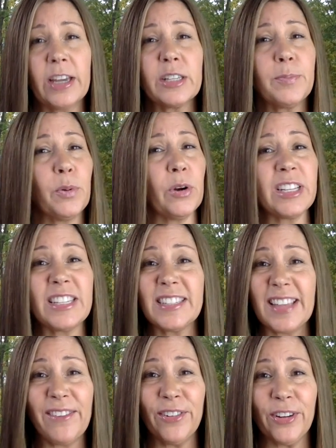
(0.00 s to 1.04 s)
explored
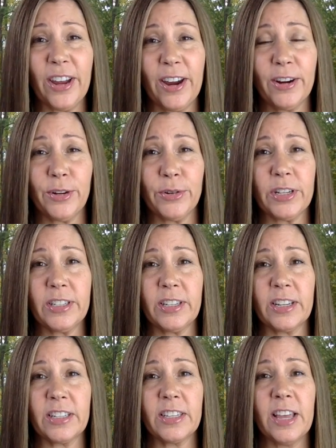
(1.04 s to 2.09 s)
several
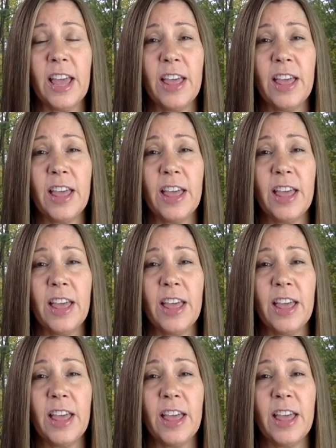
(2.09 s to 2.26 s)
characteristics